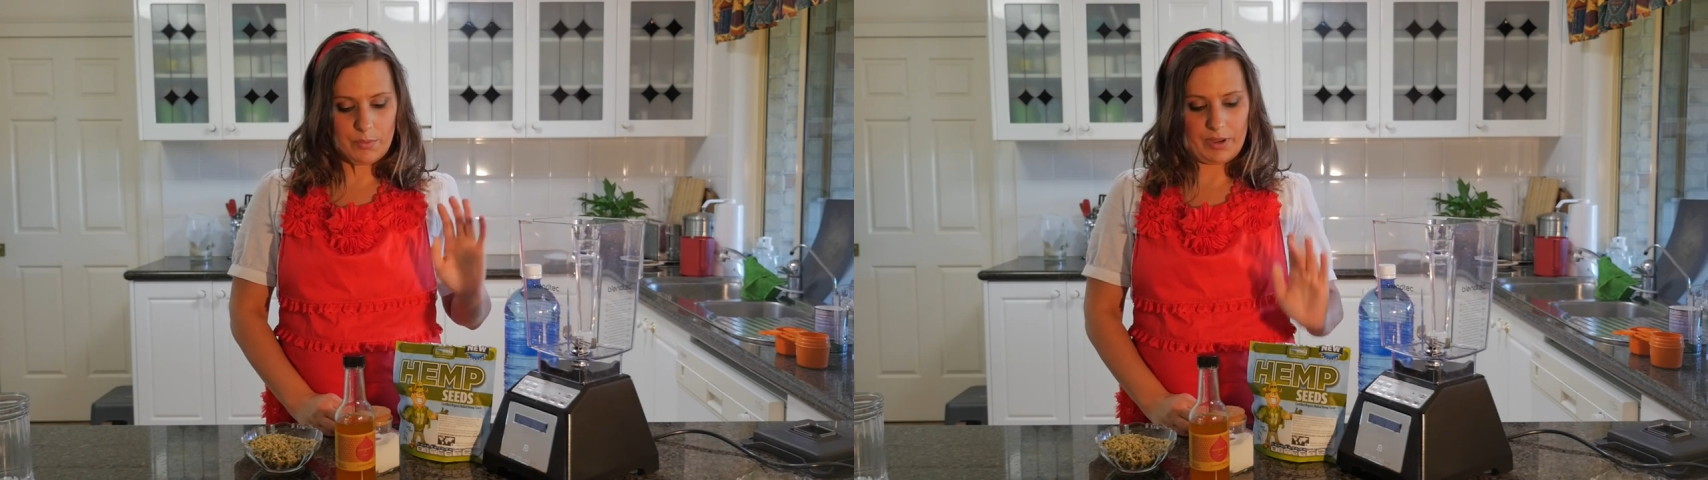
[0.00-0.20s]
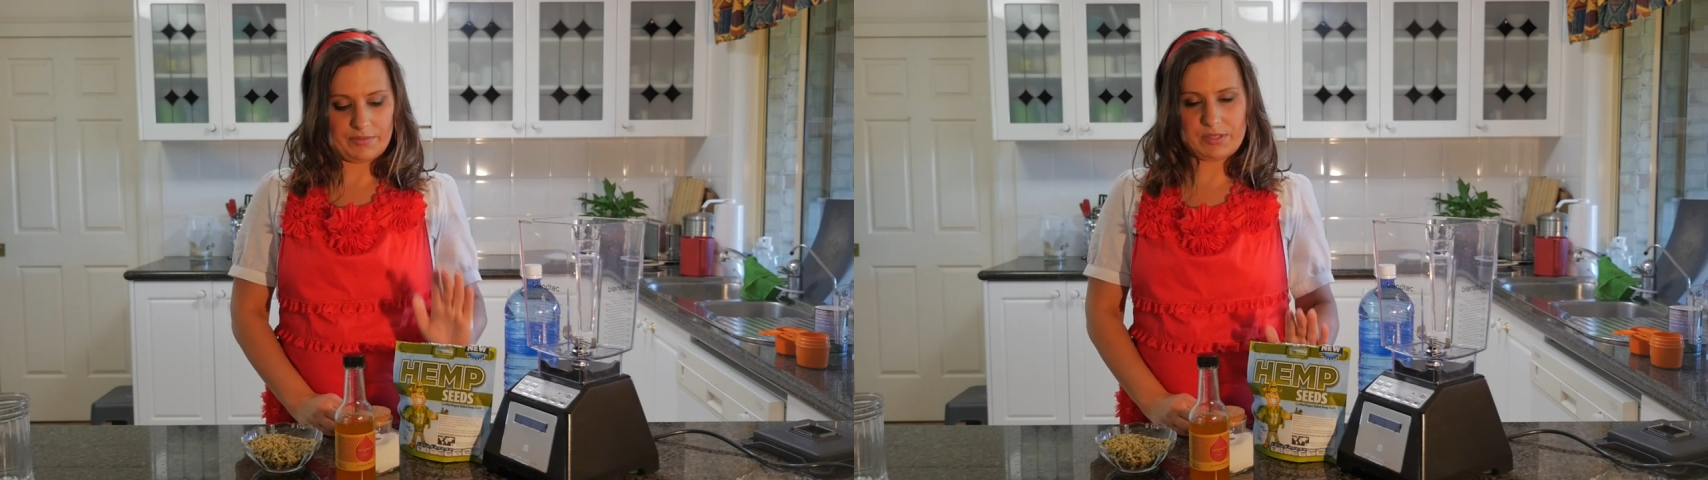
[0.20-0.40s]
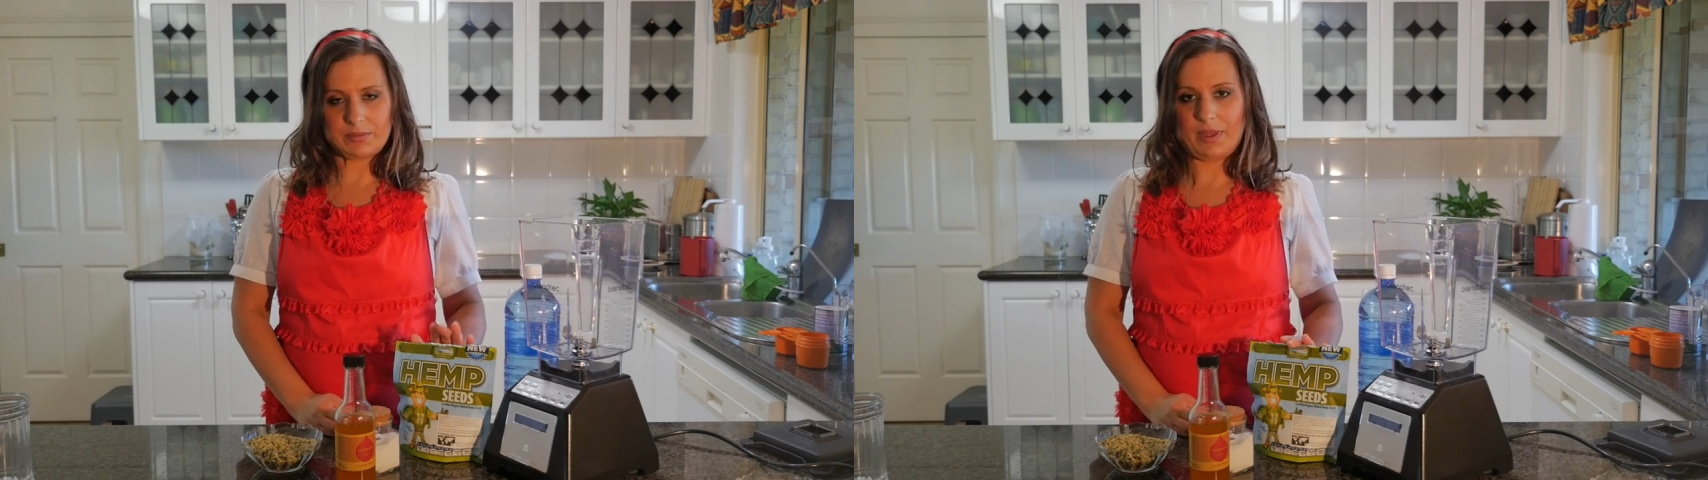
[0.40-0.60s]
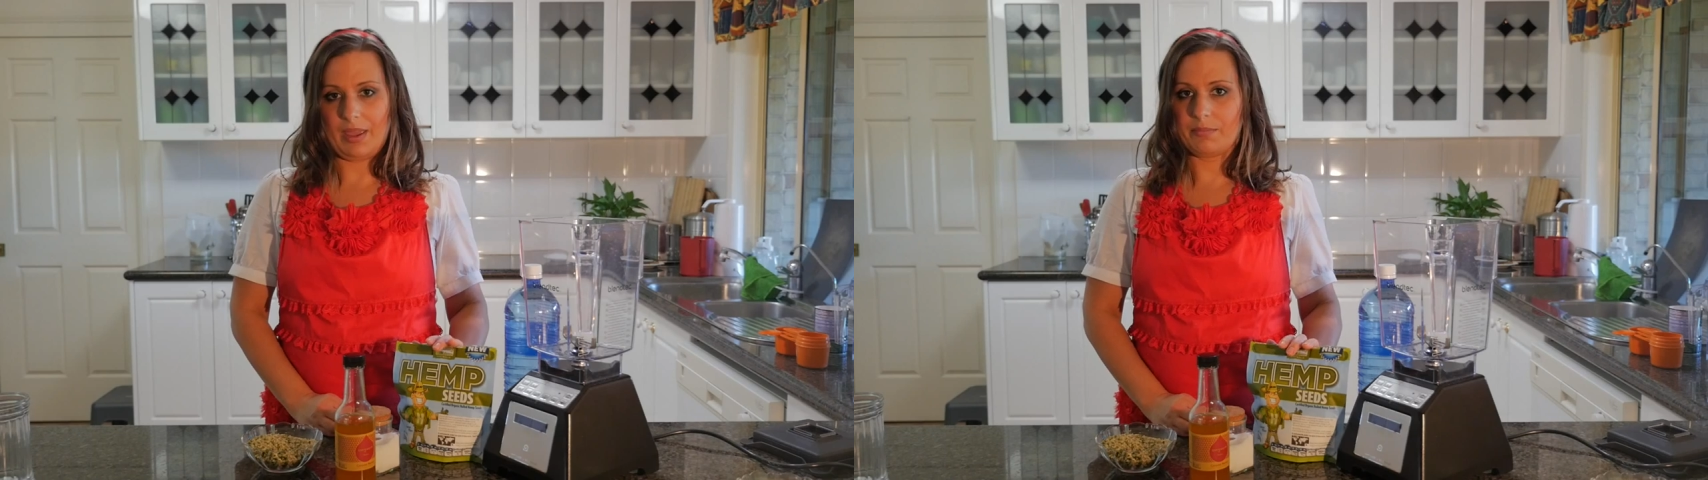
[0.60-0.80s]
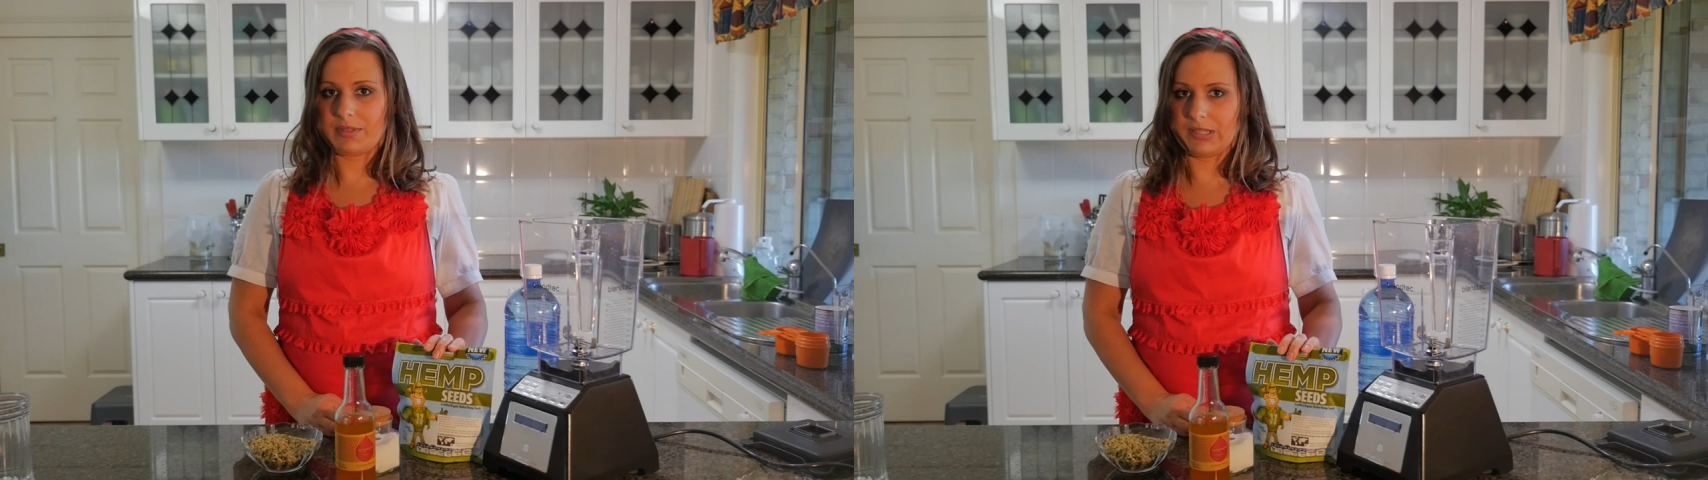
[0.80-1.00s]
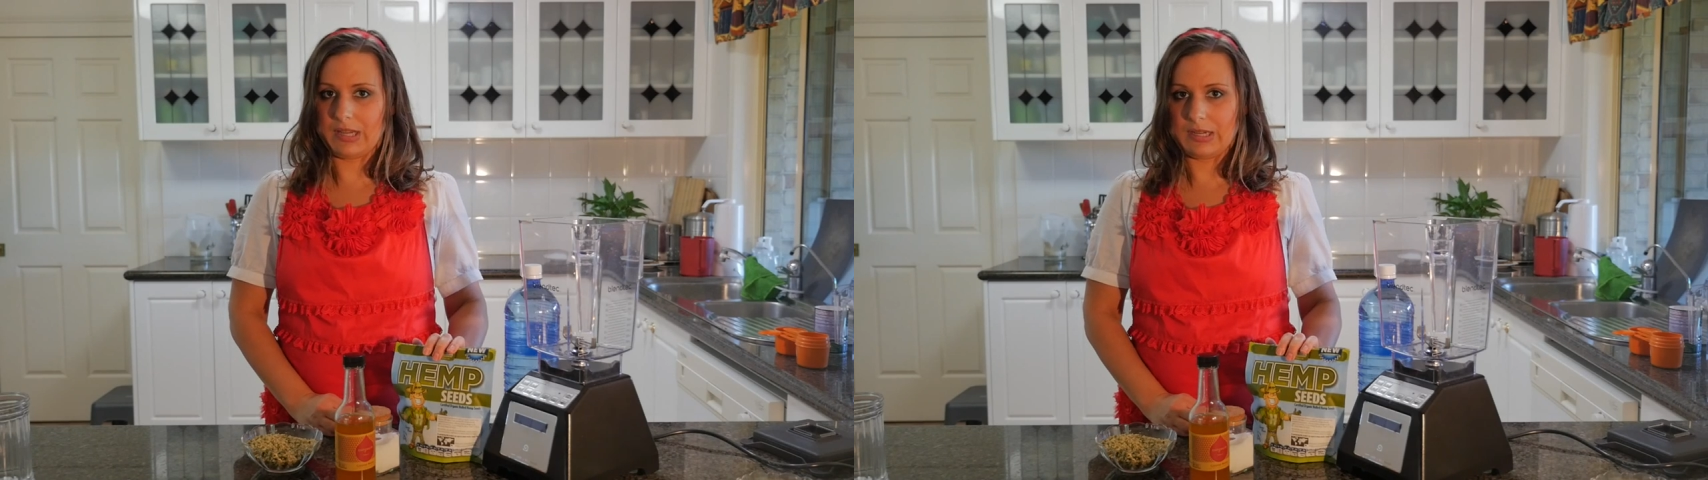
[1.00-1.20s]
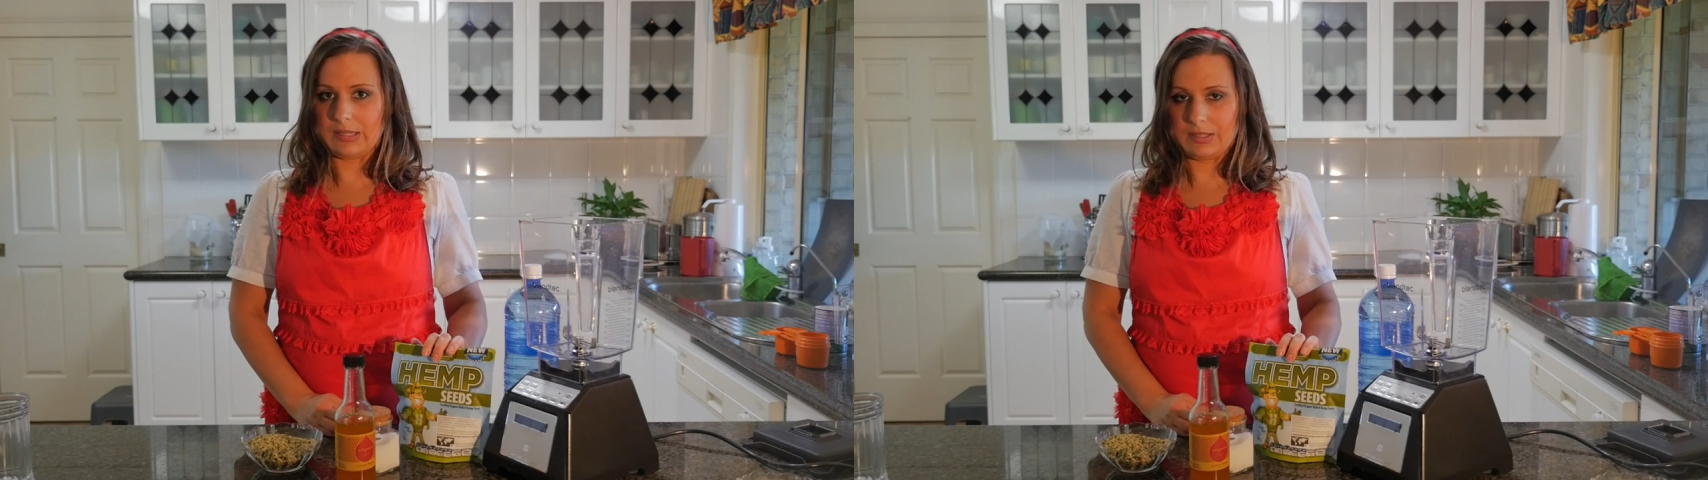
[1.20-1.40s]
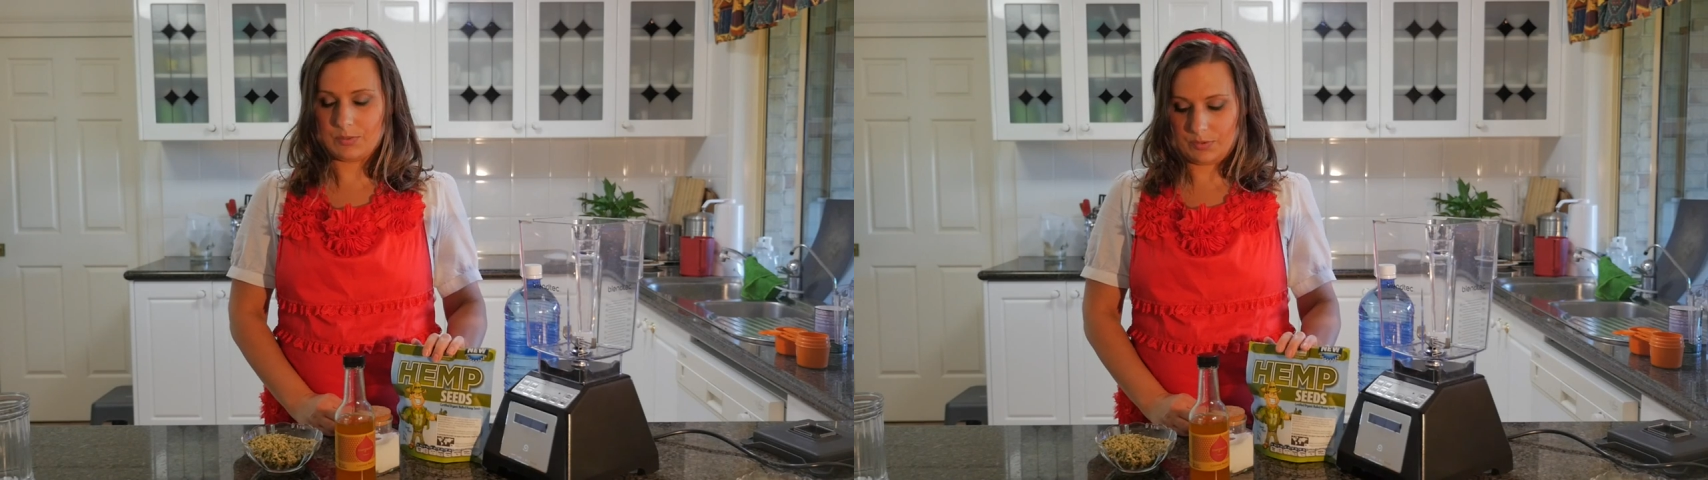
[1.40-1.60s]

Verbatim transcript: We have some hemp seeds,